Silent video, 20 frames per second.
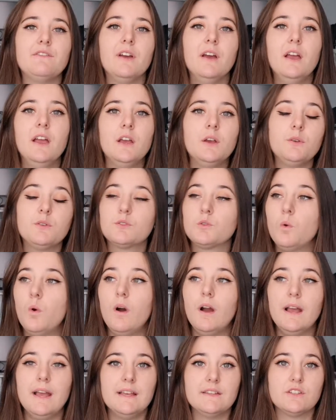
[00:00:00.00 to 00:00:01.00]
It was
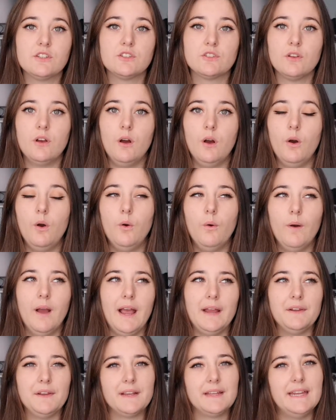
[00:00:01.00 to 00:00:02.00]
quiet as a soul,
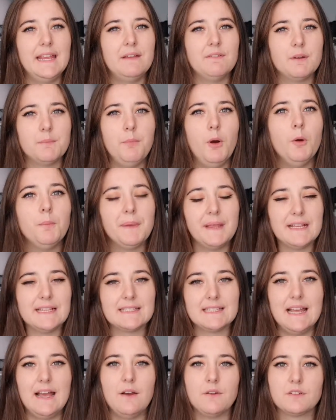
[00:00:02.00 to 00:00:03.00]
and I could hear a popping
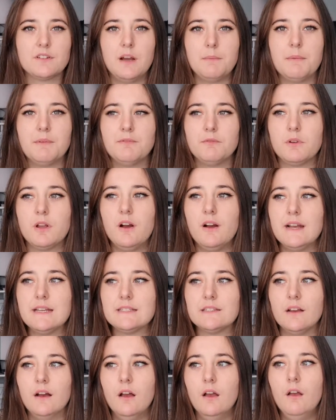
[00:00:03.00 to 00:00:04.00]
sound coming from
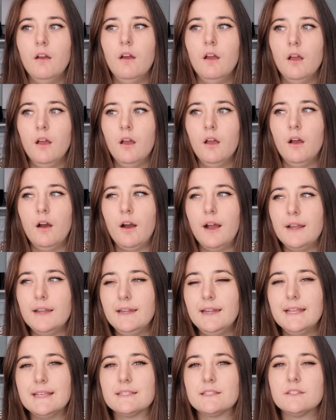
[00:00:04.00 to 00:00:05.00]
Kyzer. I
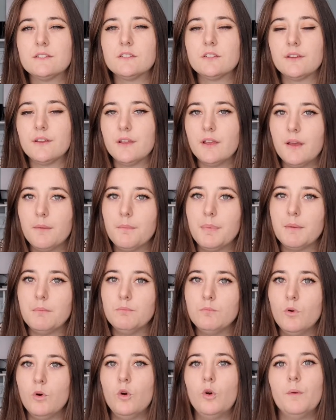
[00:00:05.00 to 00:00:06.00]
listened to it a bit
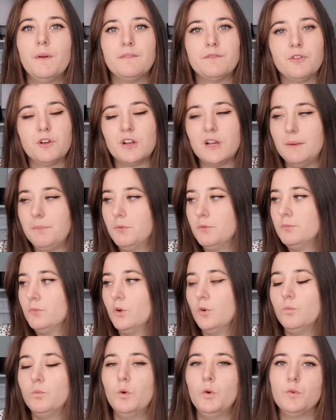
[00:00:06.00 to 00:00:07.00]
more, went for a couple
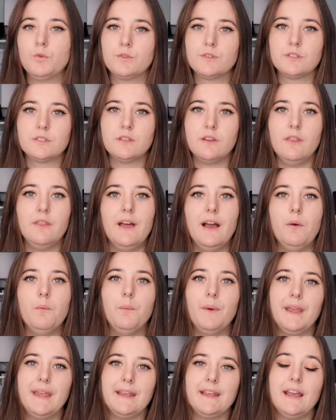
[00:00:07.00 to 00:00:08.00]
more walks that
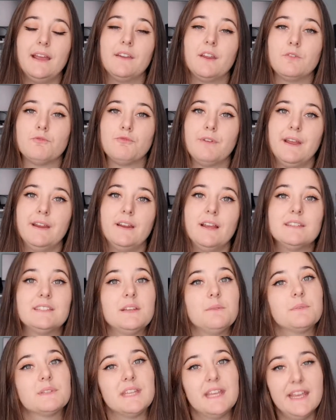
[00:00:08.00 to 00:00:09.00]
week, and I realised
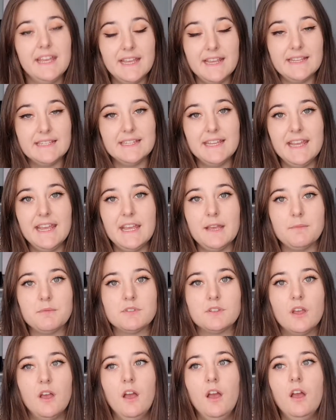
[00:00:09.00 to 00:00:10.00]
it was his
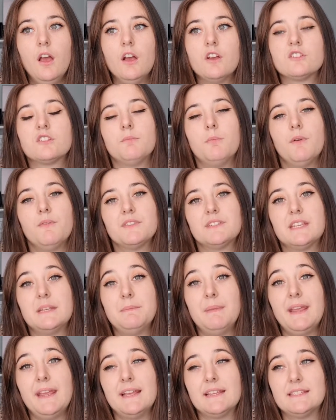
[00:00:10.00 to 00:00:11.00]
hips. So obviously
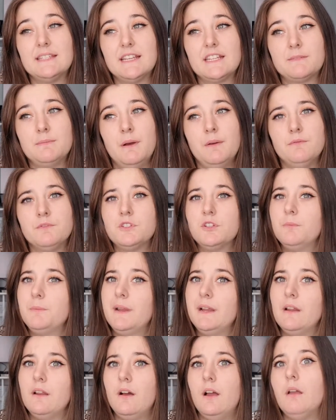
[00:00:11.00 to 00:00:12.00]
being at 6 months, you're a
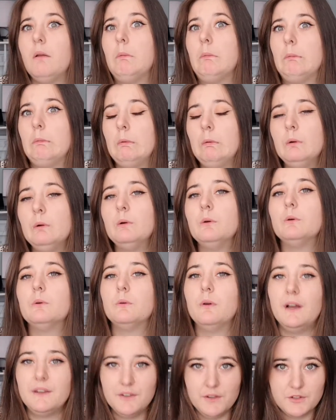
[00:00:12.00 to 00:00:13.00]
bit like, oh,
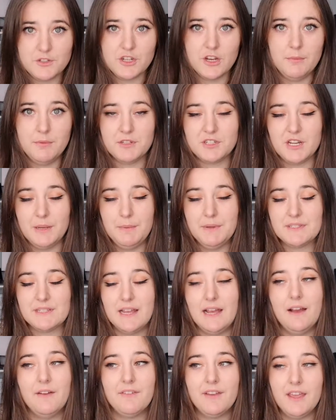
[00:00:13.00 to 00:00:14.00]
I know German Shepherds
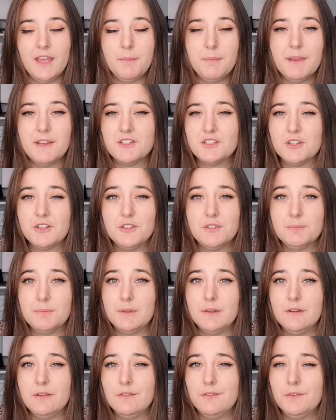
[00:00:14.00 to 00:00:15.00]
have hip issues,
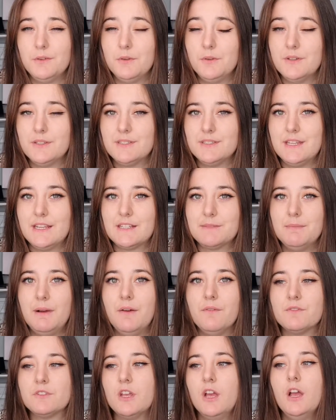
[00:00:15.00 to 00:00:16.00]
but not at 6
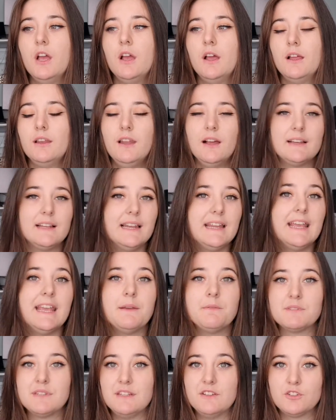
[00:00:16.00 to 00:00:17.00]
months. Luckily, he
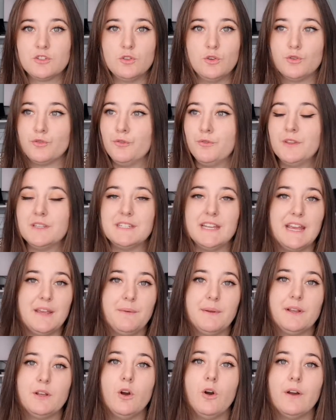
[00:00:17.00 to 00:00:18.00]
was insured from the day
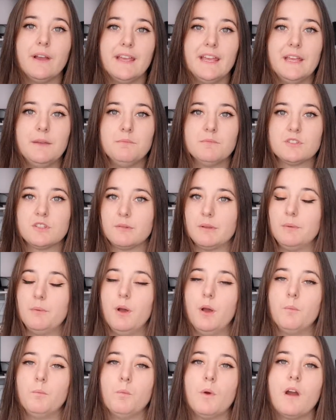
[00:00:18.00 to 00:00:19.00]
we got him, so we
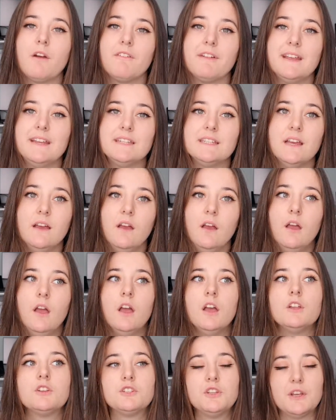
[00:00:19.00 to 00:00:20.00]
weren't worried.
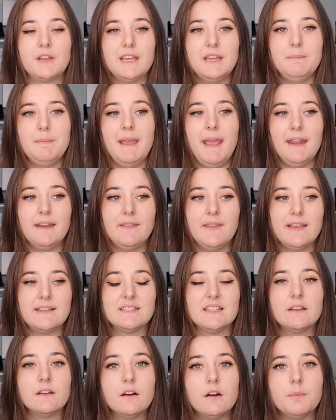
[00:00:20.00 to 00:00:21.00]
Took him in, and they
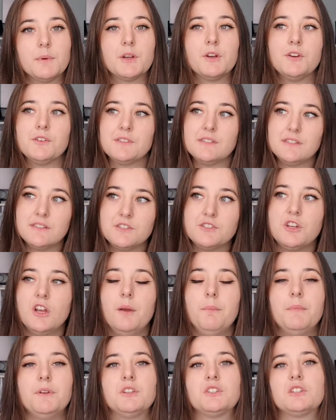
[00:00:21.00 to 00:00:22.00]
said, oh, because he's a
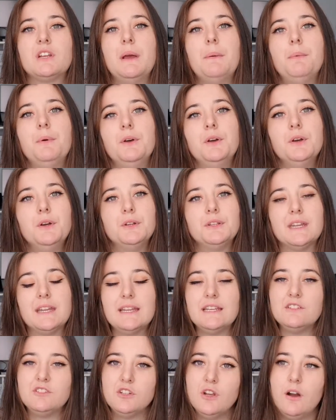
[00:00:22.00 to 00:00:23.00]
German Shepherd and
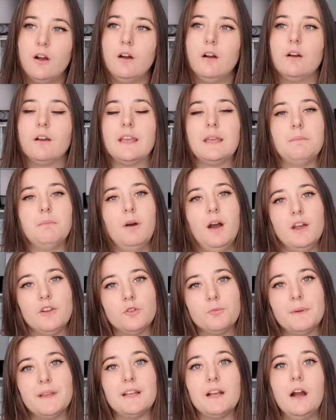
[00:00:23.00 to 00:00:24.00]
he's young, he might
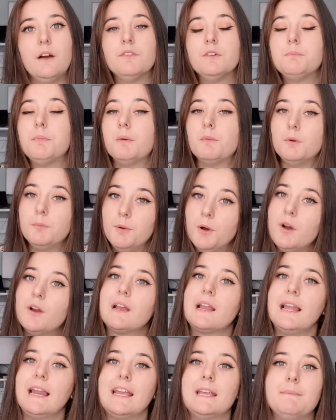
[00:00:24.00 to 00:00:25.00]
not be covered, but we'll put a
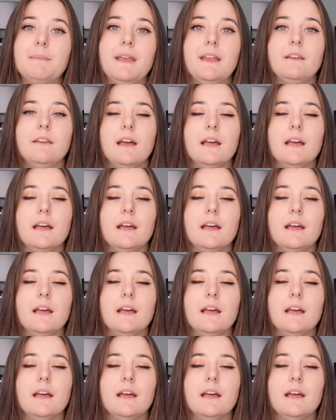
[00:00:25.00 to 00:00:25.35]
claim in.